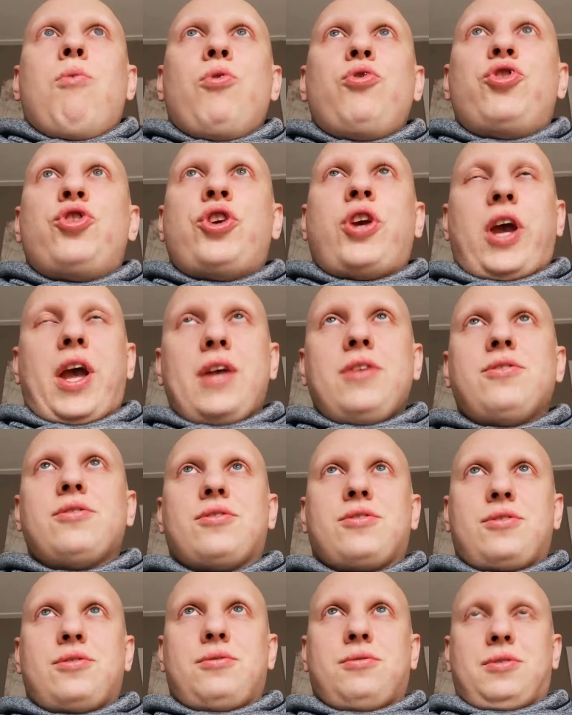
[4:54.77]

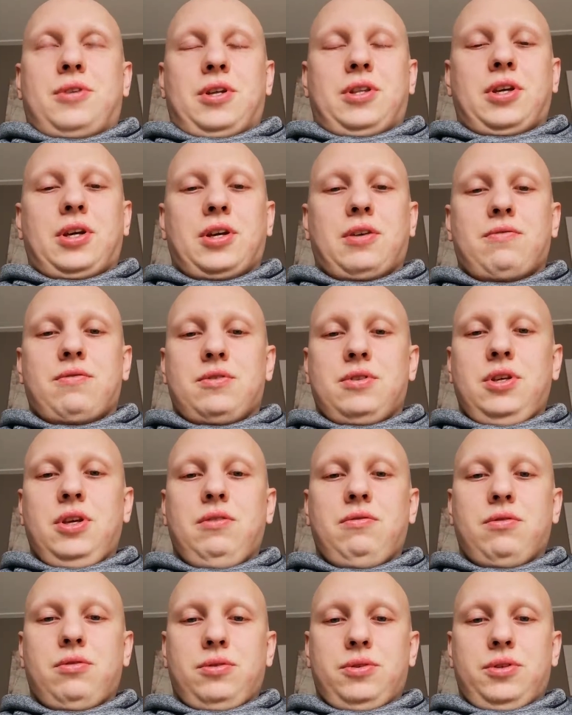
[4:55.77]
chance to not have an
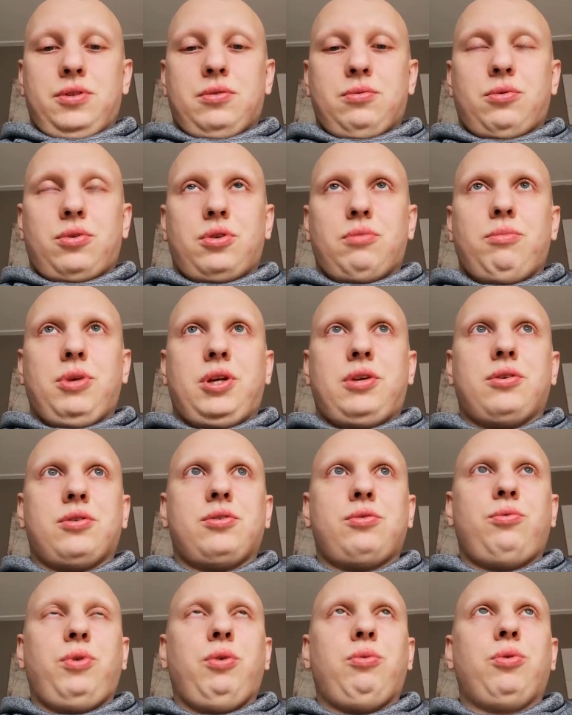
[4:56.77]
evil in the world,
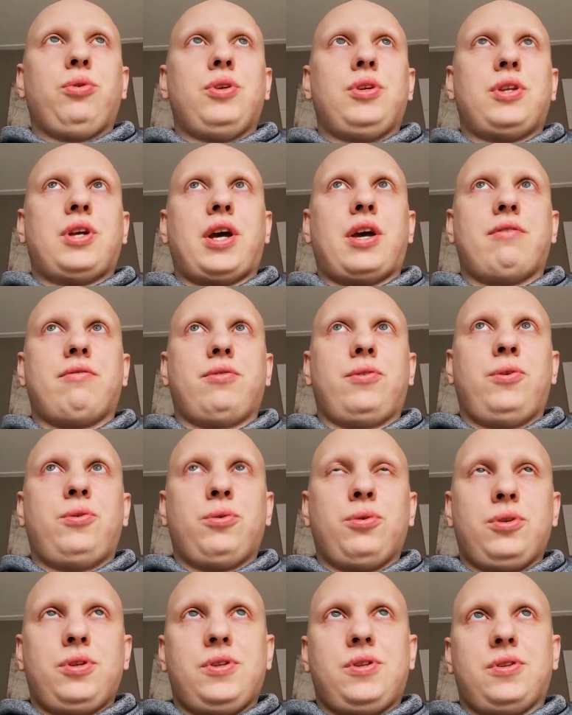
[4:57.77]
because we wouldn't have
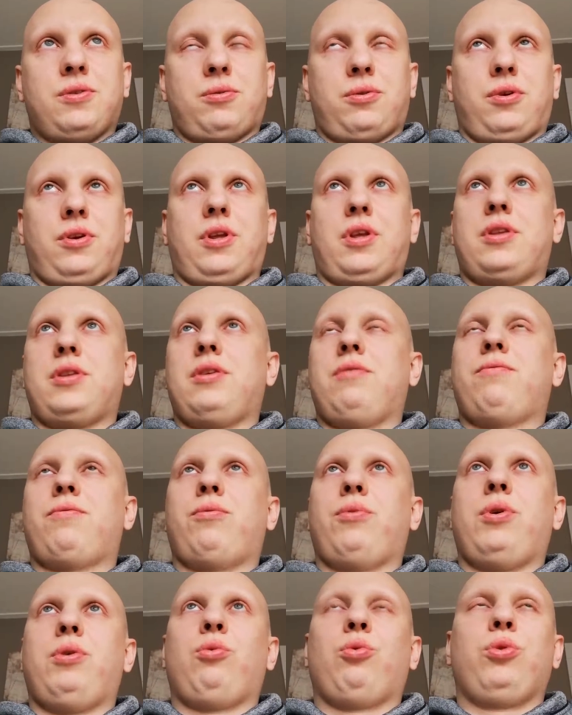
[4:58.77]
good in the world, and
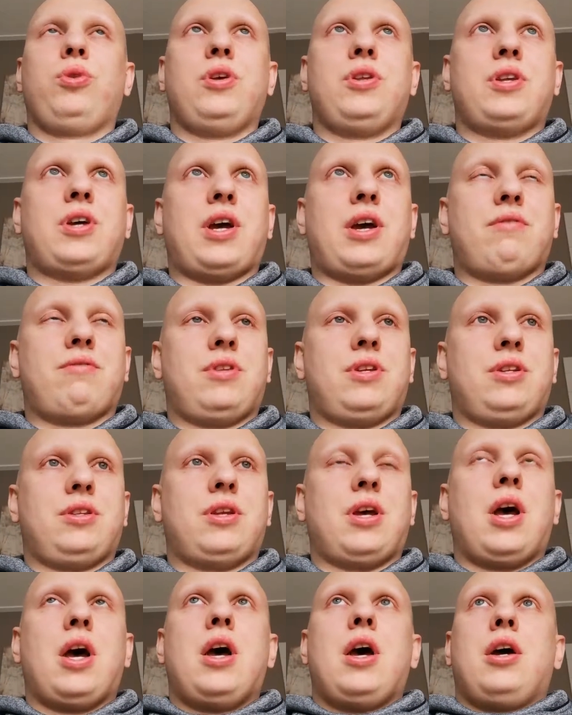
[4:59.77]
if we wouldn't have that
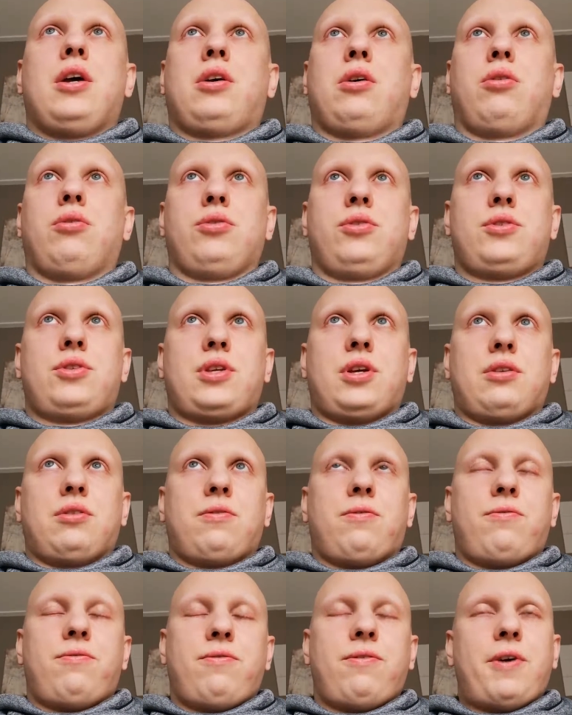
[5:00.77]
constant
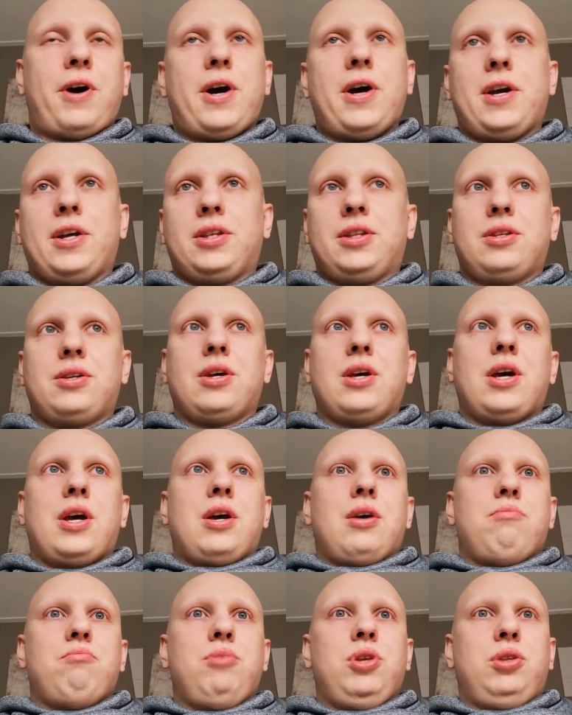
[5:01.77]
fight
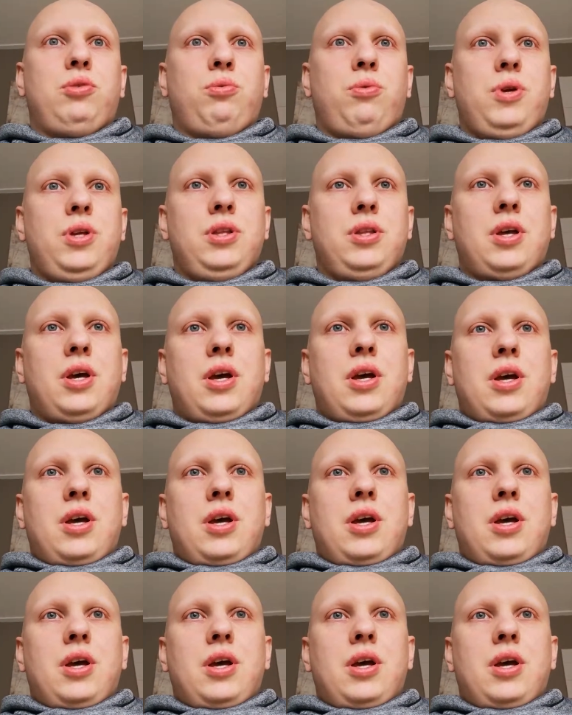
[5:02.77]
between